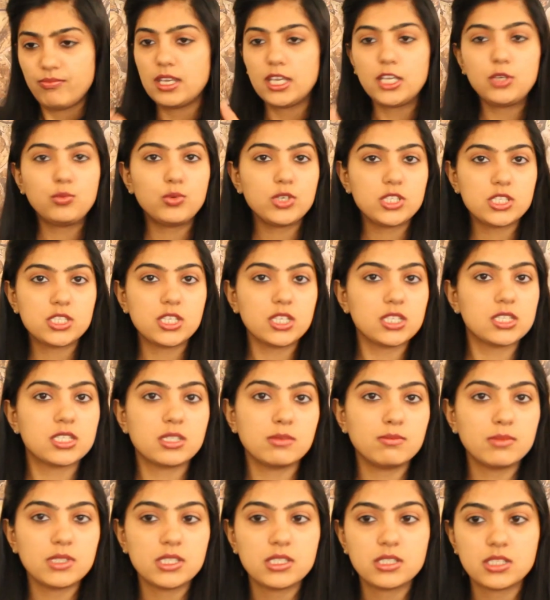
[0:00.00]
It was just
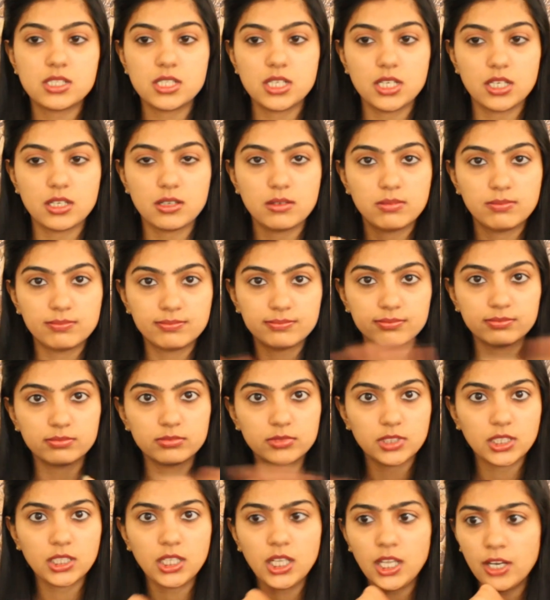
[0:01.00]
a mistake.
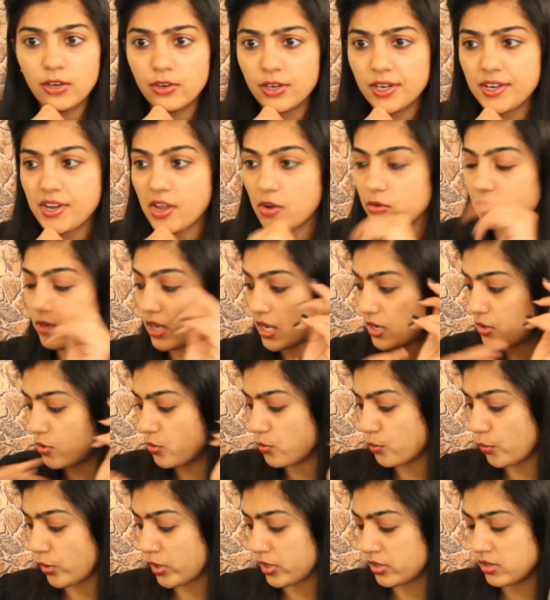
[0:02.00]
Clear it out. I
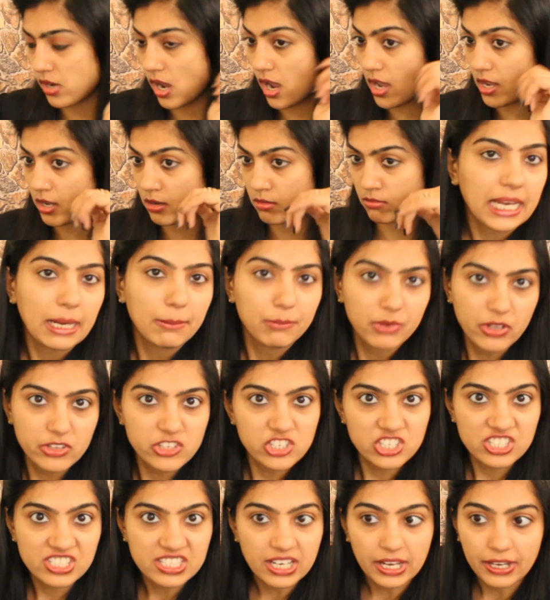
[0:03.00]
don't want to die. My
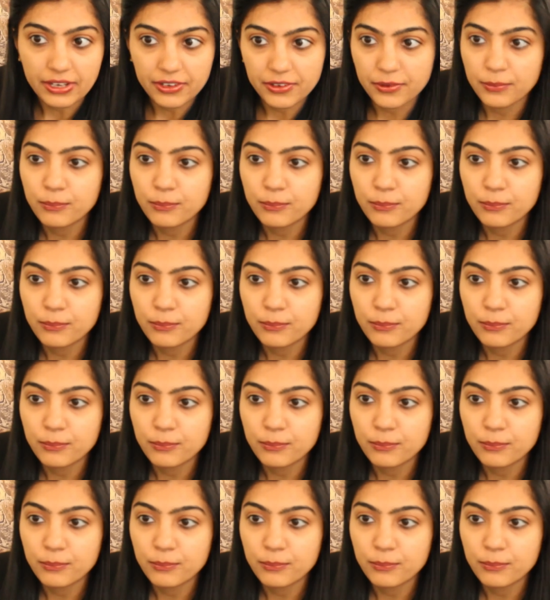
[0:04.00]
camera just